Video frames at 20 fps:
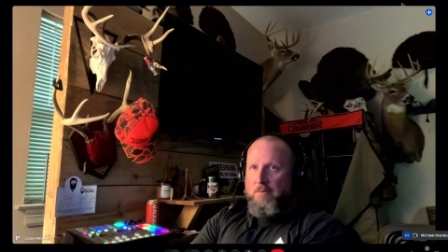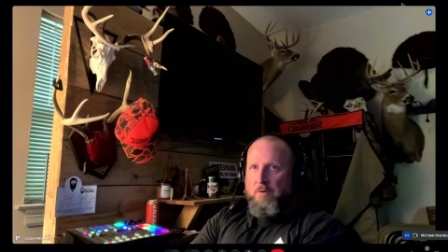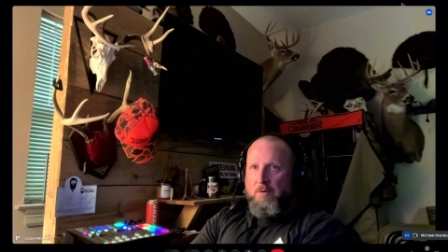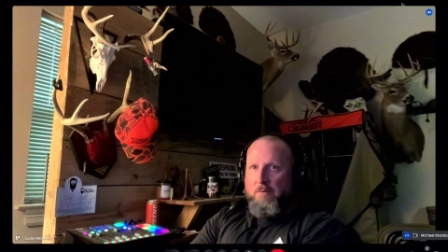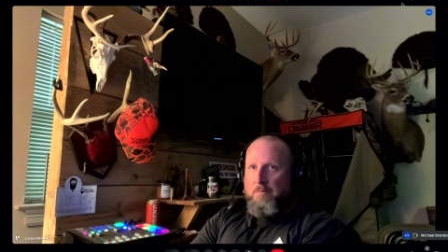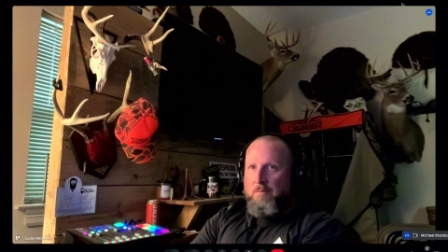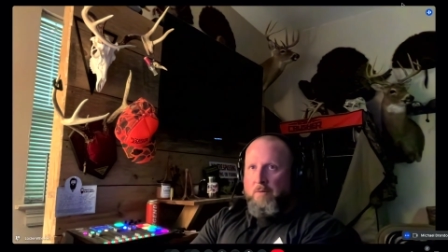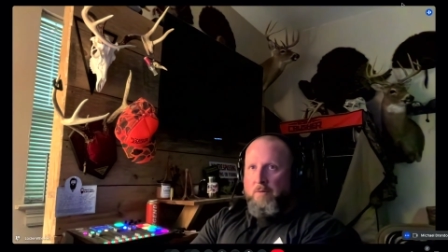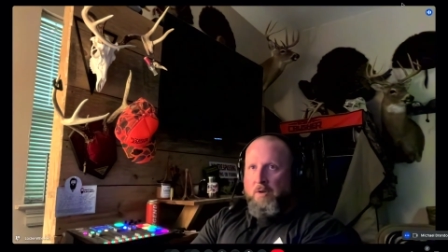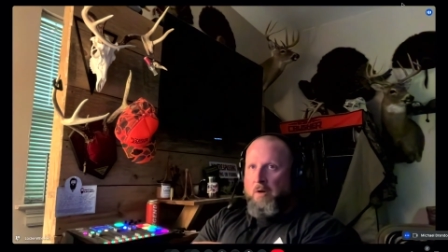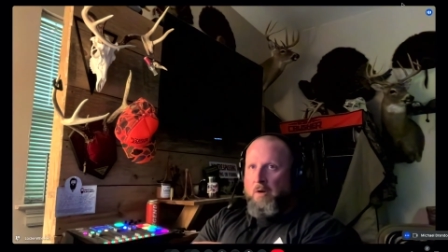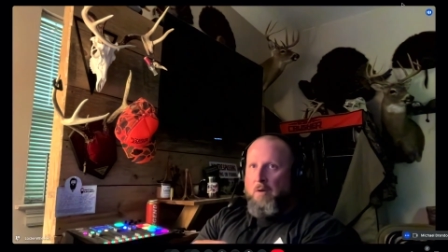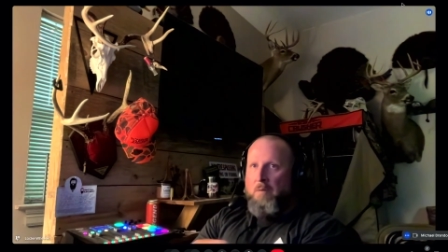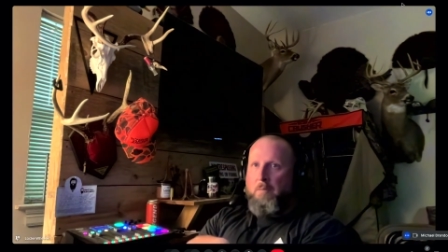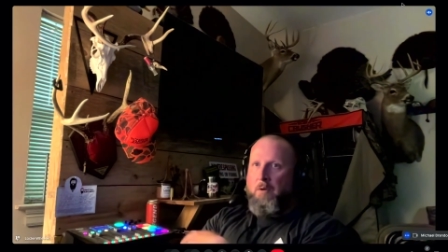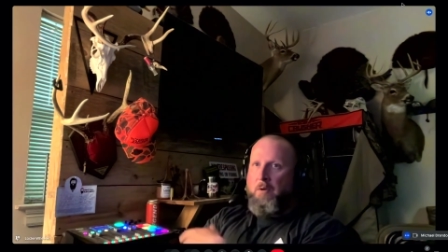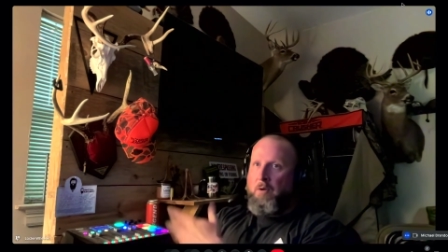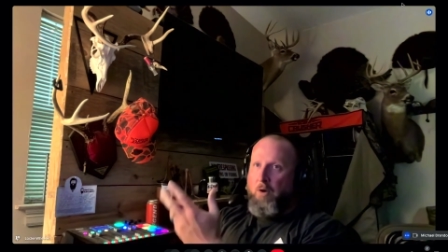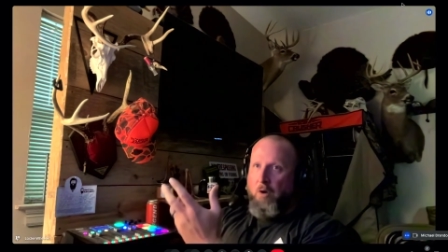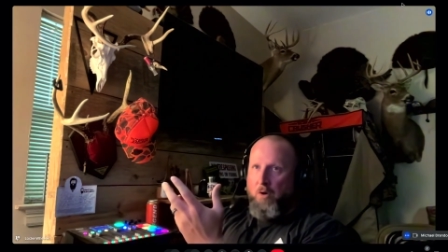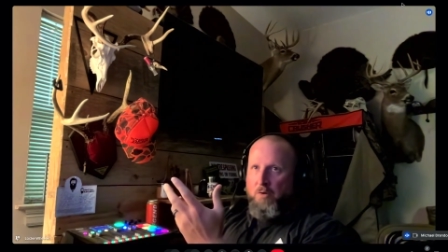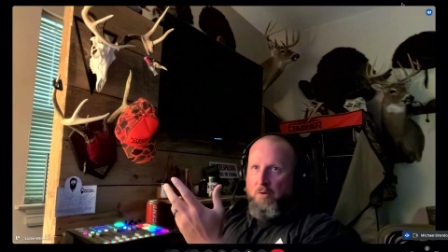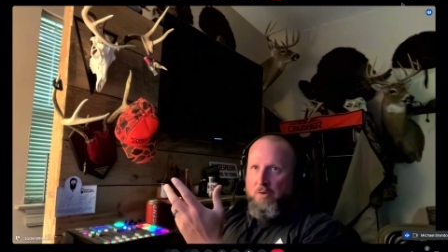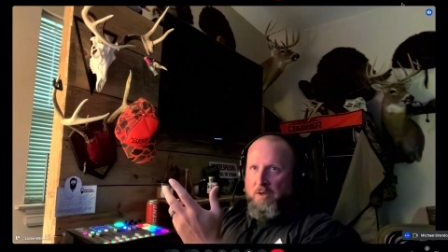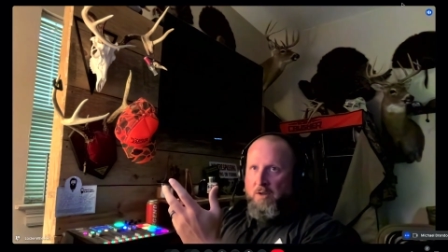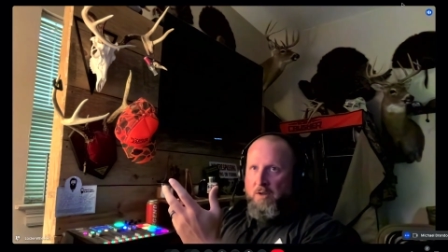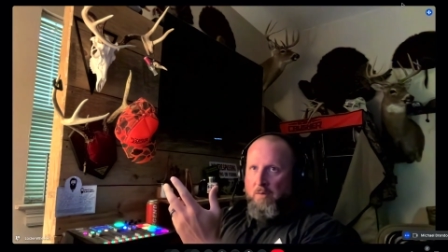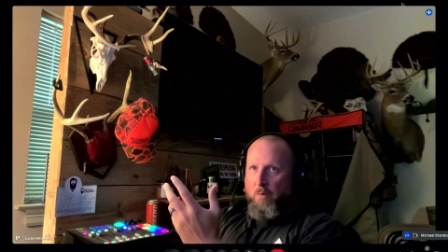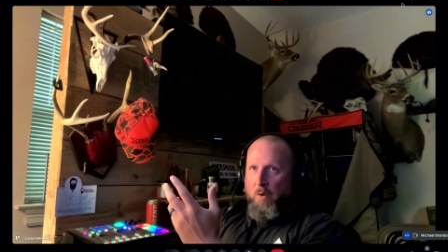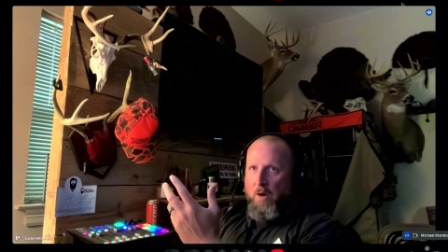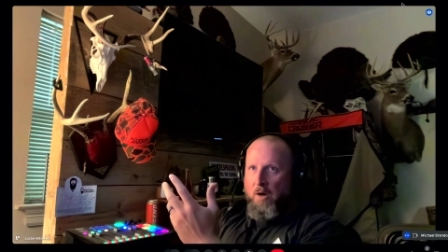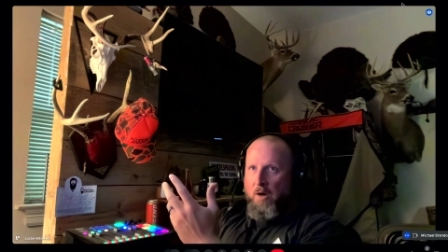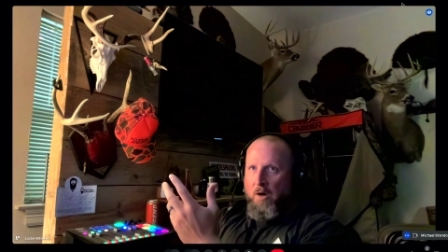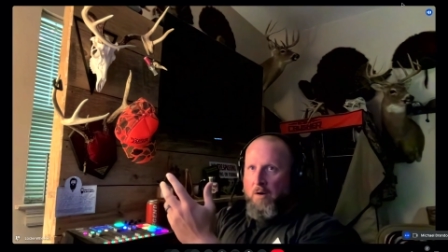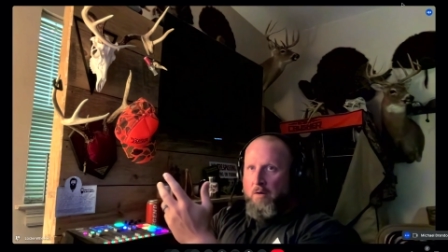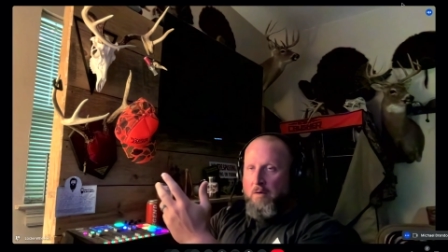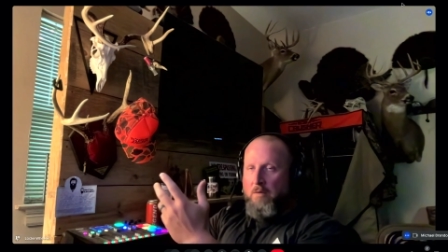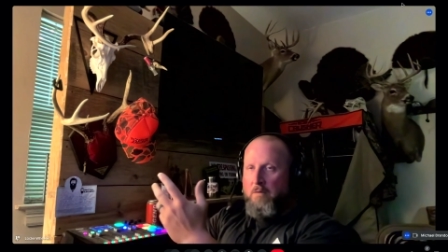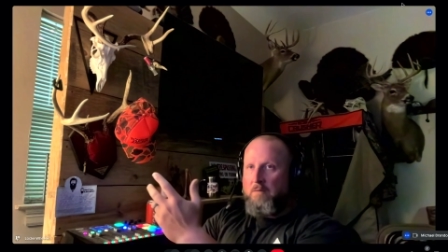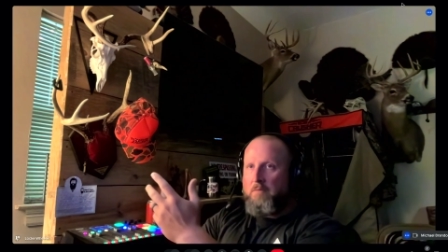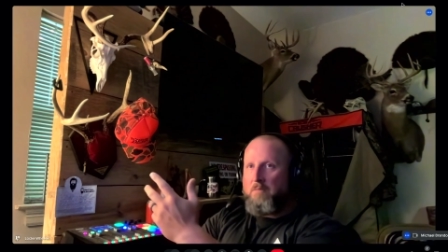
It grows in the winter